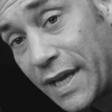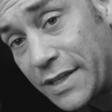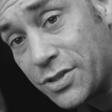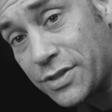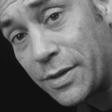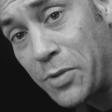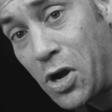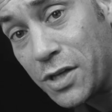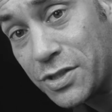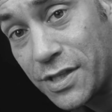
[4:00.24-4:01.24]
That's your
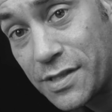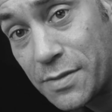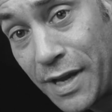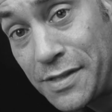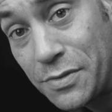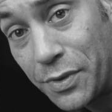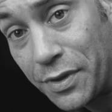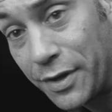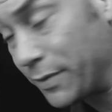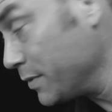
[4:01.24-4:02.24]
subconscious messing
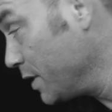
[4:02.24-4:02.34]
with you,